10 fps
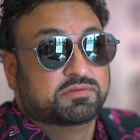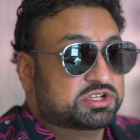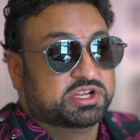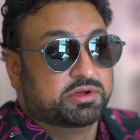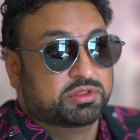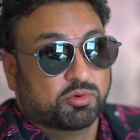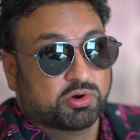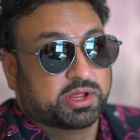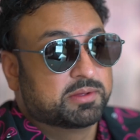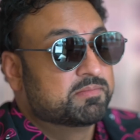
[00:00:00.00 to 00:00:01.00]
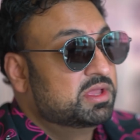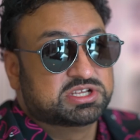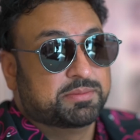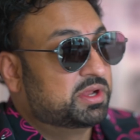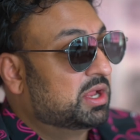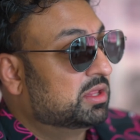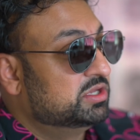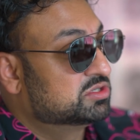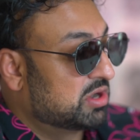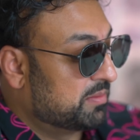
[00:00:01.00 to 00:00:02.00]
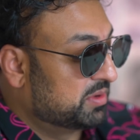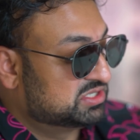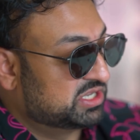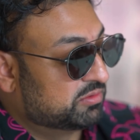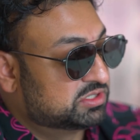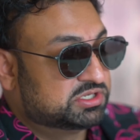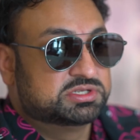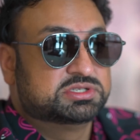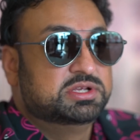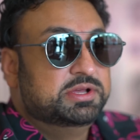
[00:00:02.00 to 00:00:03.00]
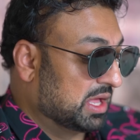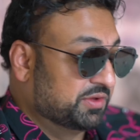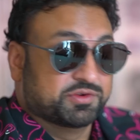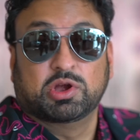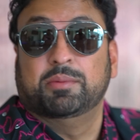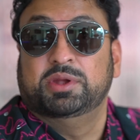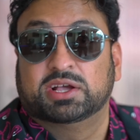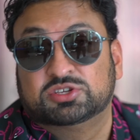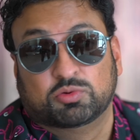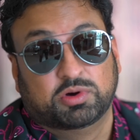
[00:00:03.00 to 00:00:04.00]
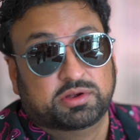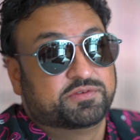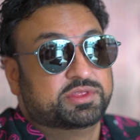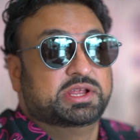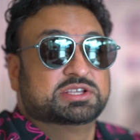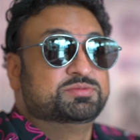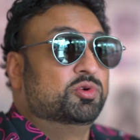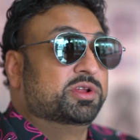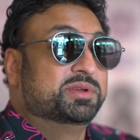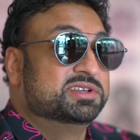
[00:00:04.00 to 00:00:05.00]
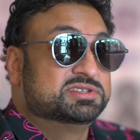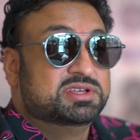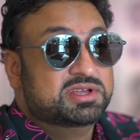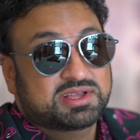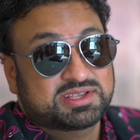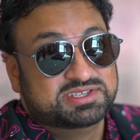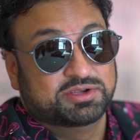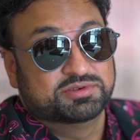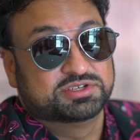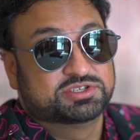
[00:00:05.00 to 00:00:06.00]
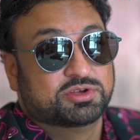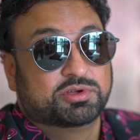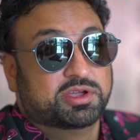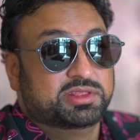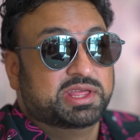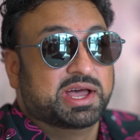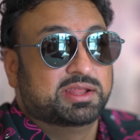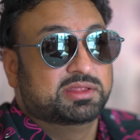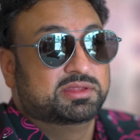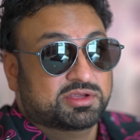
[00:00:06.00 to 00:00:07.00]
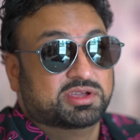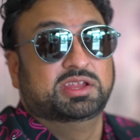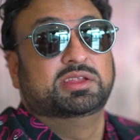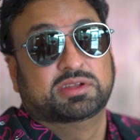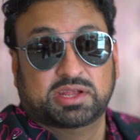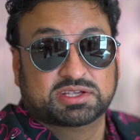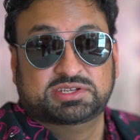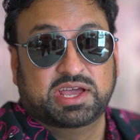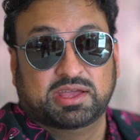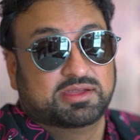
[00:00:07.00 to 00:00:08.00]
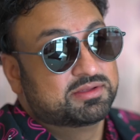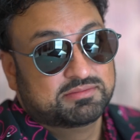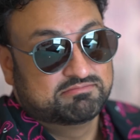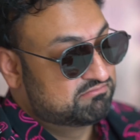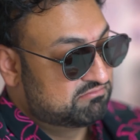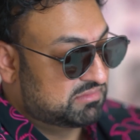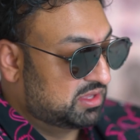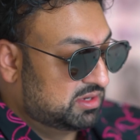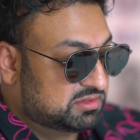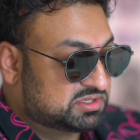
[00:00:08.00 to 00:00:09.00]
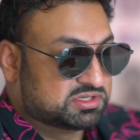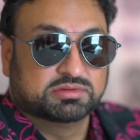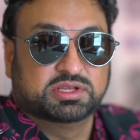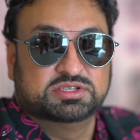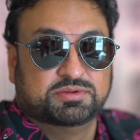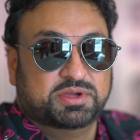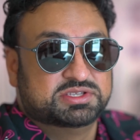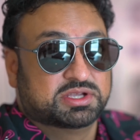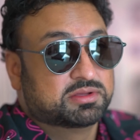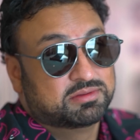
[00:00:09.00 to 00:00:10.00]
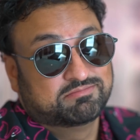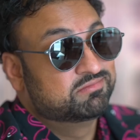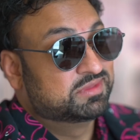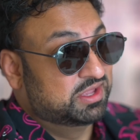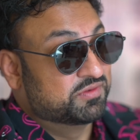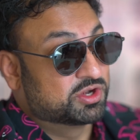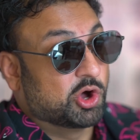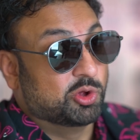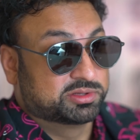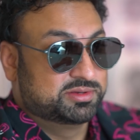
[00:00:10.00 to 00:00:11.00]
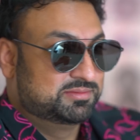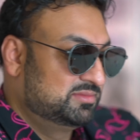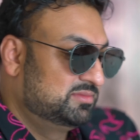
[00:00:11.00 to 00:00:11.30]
Touch down in the morning, stop at Ellie's, grab my sandwiches. I'll even grab an extra one for the next morning because the sandwich is so good that you can eat it the next day and it still tastes amazing, even cold.